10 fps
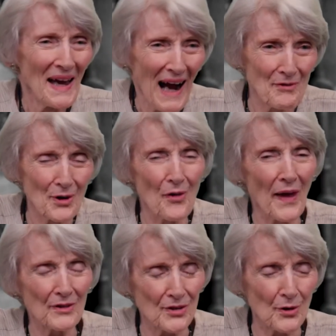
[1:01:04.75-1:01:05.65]
I've heard
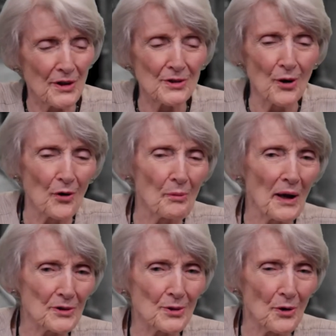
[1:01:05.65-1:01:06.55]
that story told
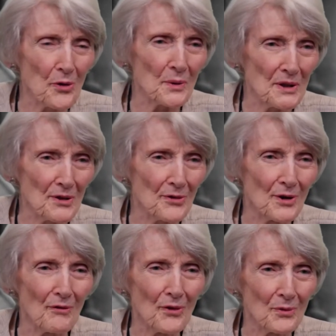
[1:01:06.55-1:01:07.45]
about two or three different
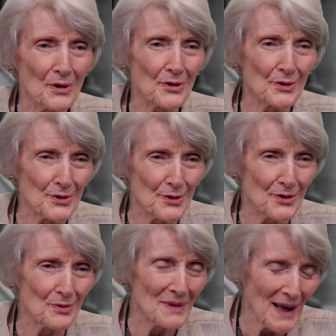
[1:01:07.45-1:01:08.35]
of the
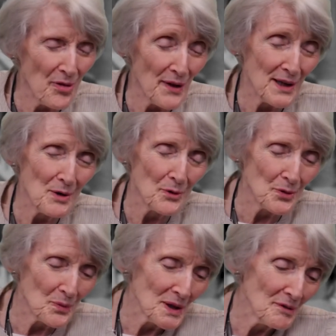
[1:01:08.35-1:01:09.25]
researchers, but I think he
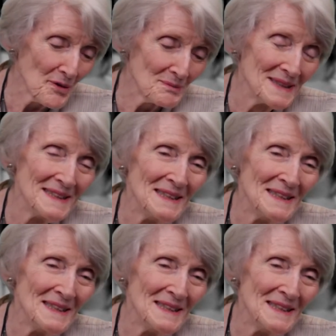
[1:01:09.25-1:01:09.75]
was one of them.